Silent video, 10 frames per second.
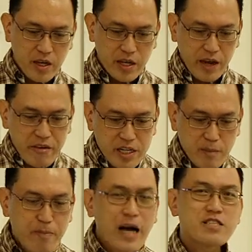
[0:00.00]
carrying the
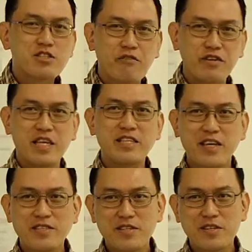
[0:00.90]
bust of his
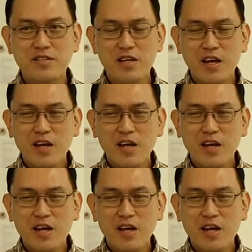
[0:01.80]
ancestors.